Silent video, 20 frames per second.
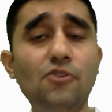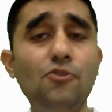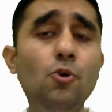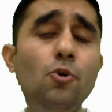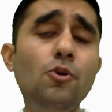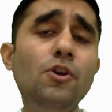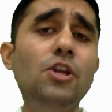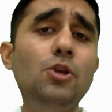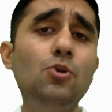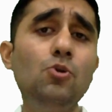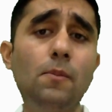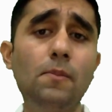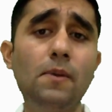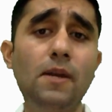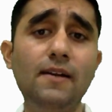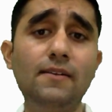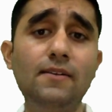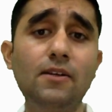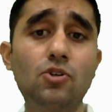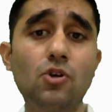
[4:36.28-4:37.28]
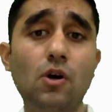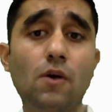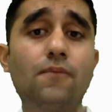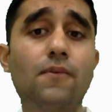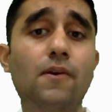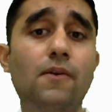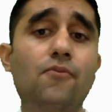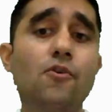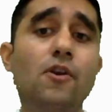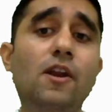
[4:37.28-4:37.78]
no need to update the
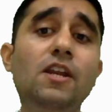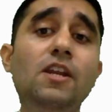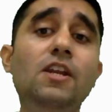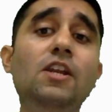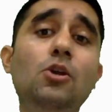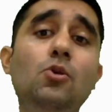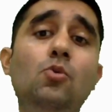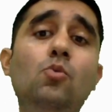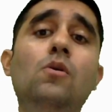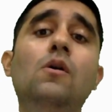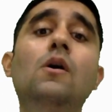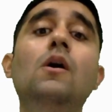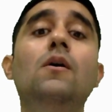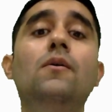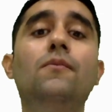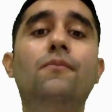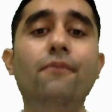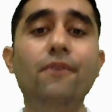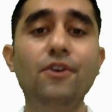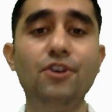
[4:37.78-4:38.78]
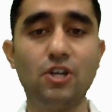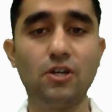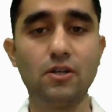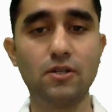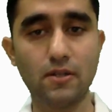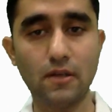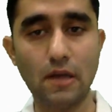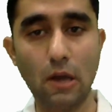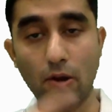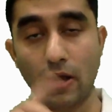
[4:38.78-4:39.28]
software for any new
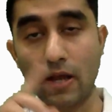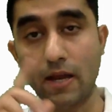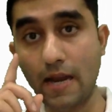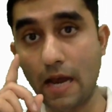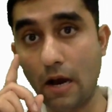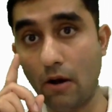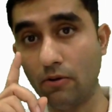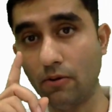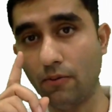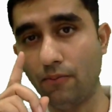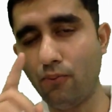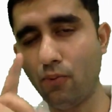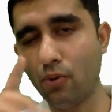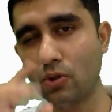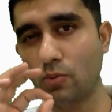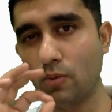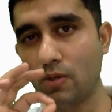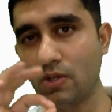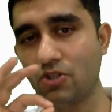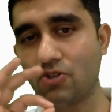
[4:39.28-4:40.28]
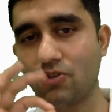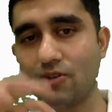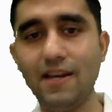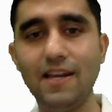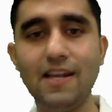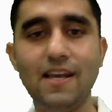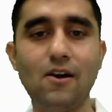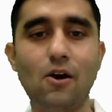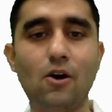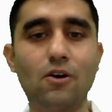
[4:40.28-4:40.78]
features. Okay, now the fourth one is
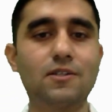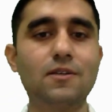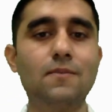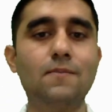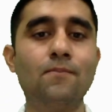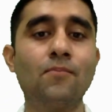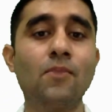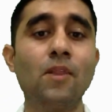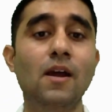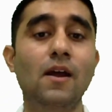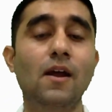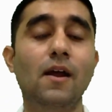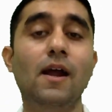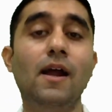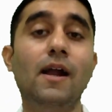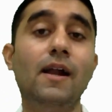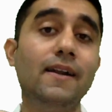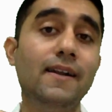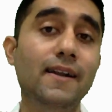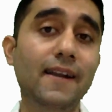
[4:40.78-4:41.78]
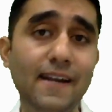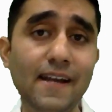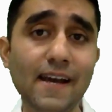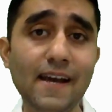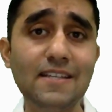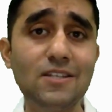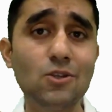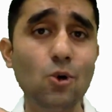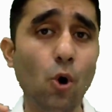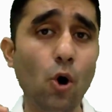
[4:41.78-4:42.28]
really awesome. Data
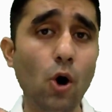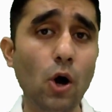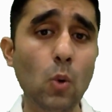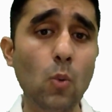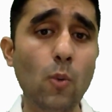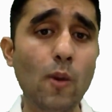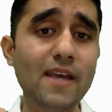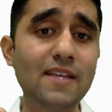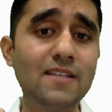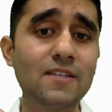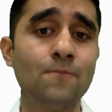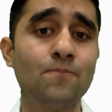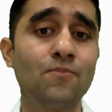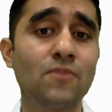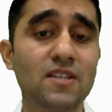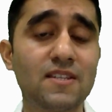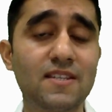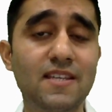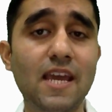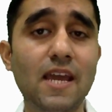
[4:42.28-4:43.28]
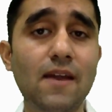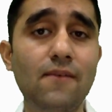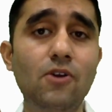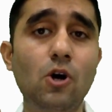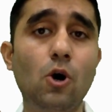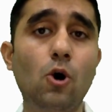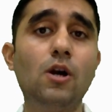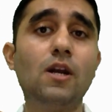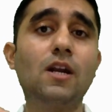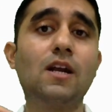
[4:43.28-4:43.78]
is always saved
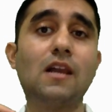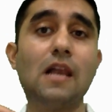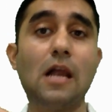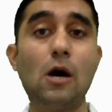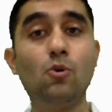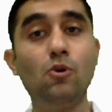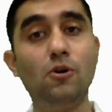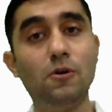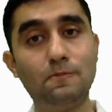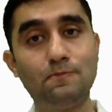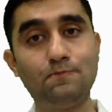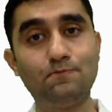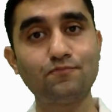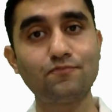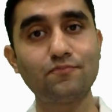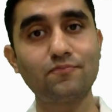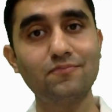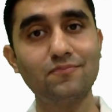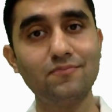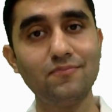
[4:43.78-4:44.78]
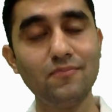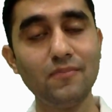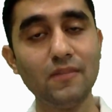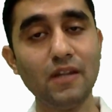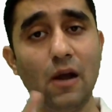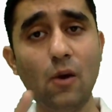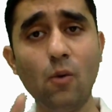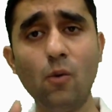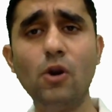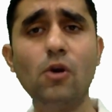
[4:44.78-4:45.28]
on cloud.
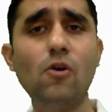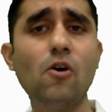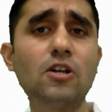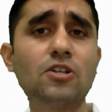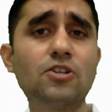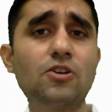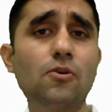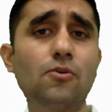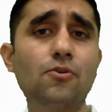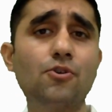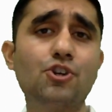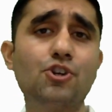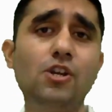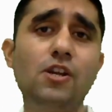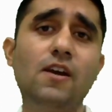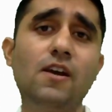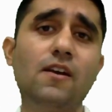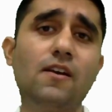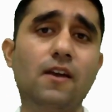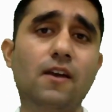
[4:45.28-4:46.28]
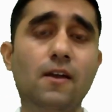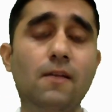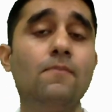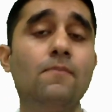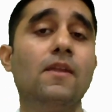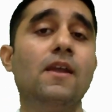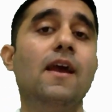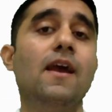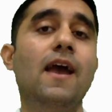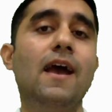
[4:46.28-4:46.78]
I want to ask you a question here again.
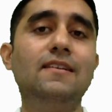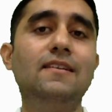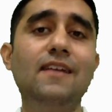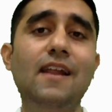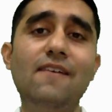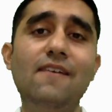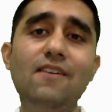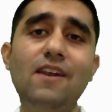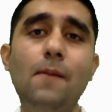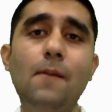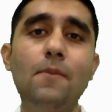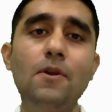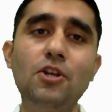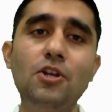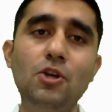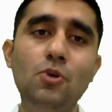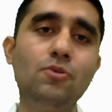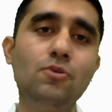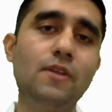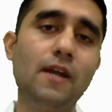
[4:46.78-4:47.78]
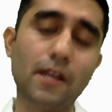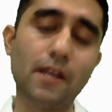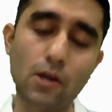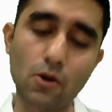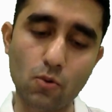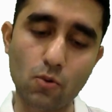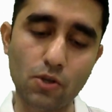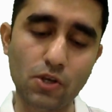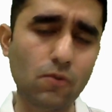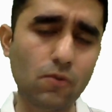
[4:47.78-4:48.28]
Has it ever happened to you that
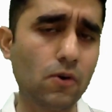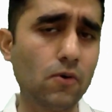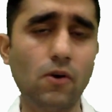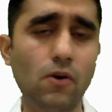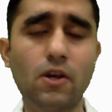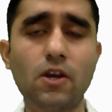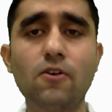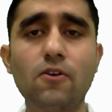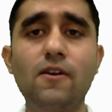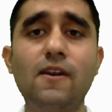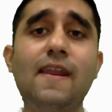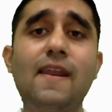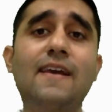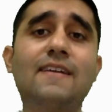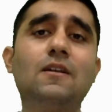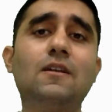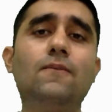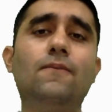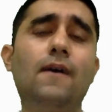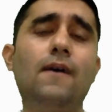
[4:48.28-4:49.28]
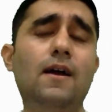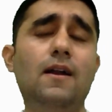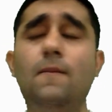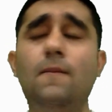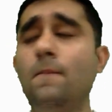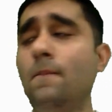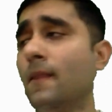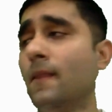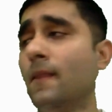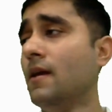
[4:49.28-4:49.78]
you you were working on an Excel file,
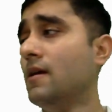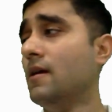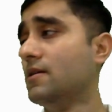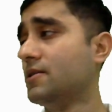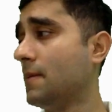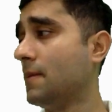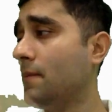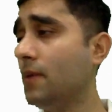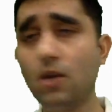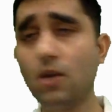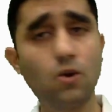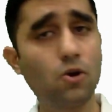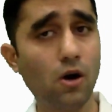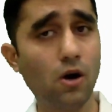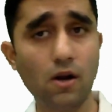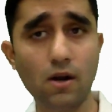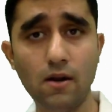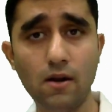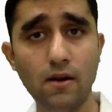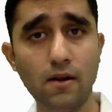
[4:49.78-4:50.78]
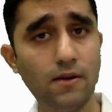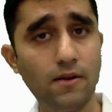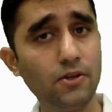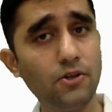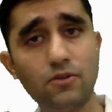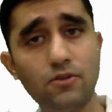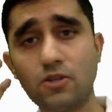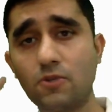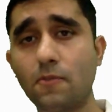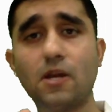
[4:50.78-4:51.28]
somebody called,
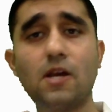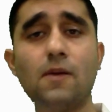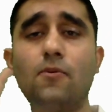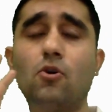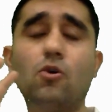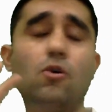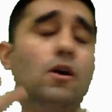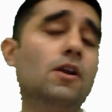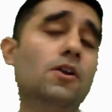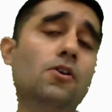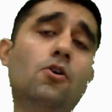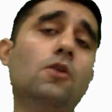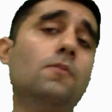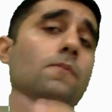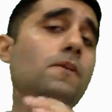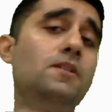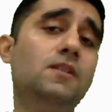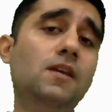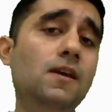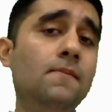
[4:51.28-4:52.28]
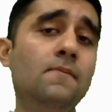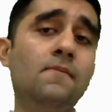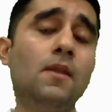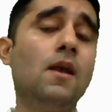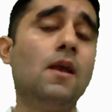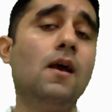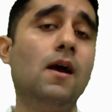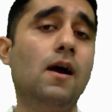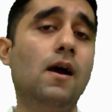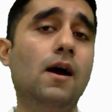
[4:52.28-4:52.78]
you just pick up a call and you got busy,
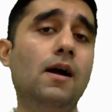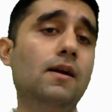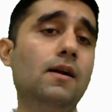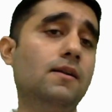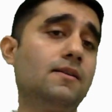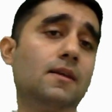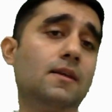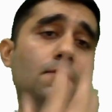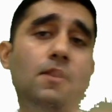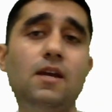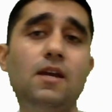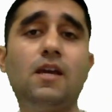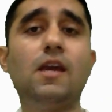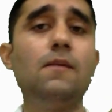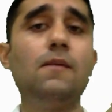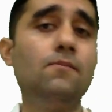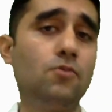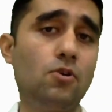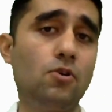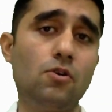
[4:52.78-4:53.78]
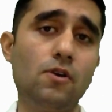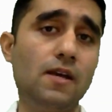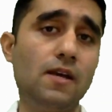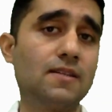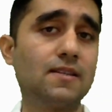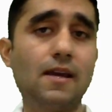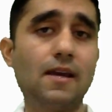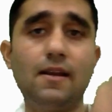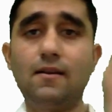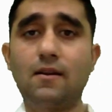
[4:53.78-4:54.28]
and somebody came to your
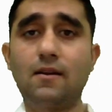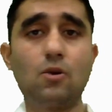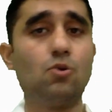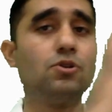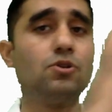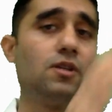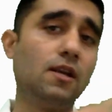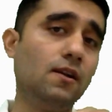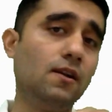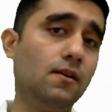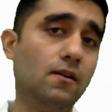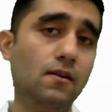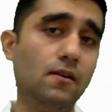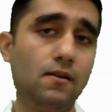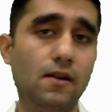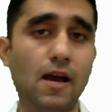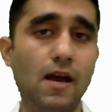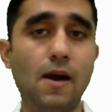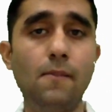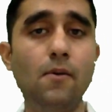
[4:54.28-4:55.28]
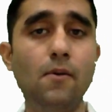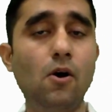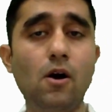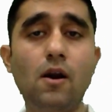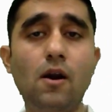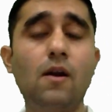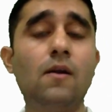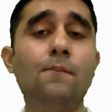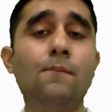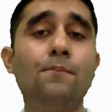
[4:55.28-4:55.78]
desk and closed the tab,
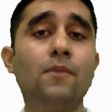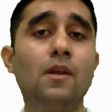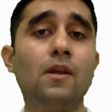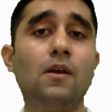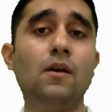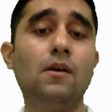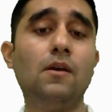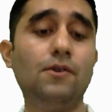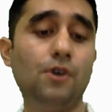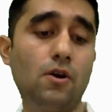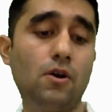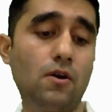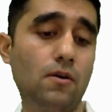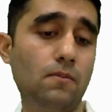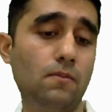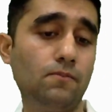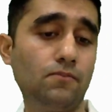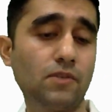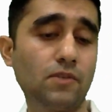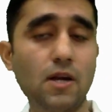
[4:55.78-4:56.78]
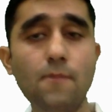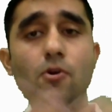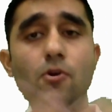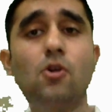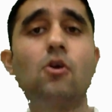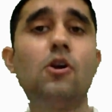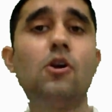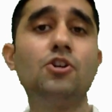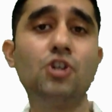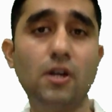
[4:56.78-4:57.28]
or your computer
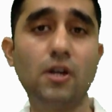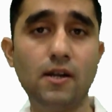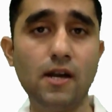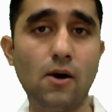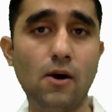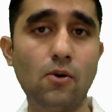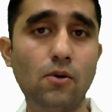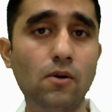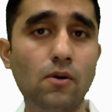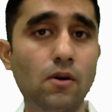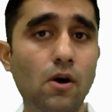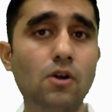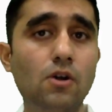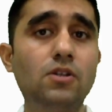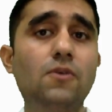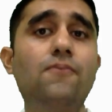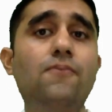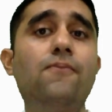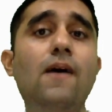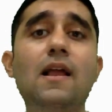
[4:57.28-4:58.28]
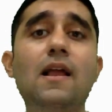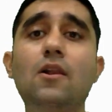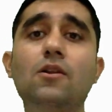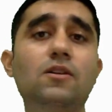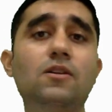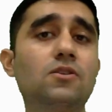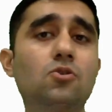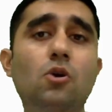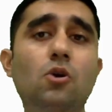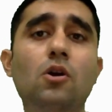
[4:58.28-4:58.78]
got shut down, or the file
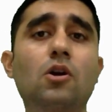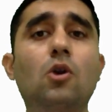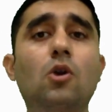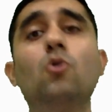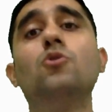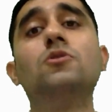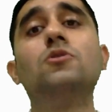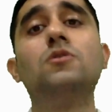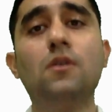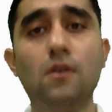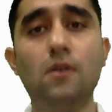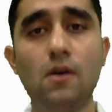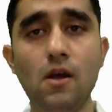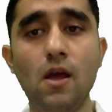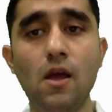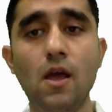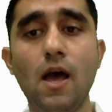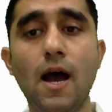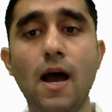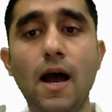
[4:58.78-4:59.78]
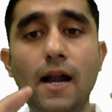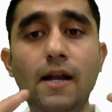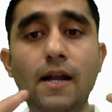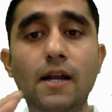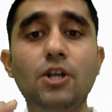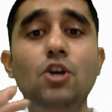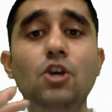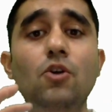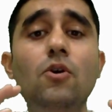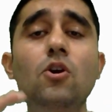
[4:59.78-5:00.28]
just got closed, and
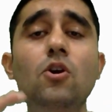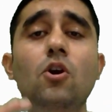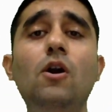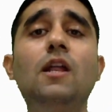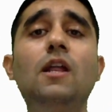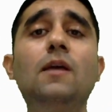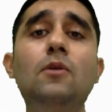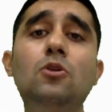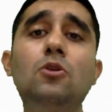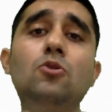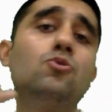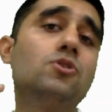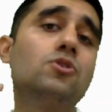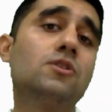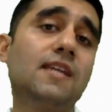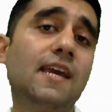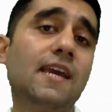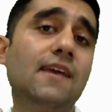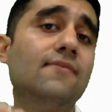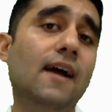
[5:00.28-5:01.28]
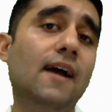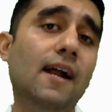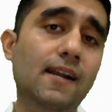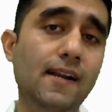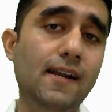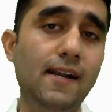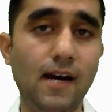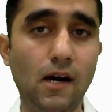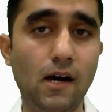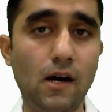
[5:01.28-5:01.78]
you're not able to save that
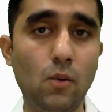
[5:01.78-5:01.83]
data,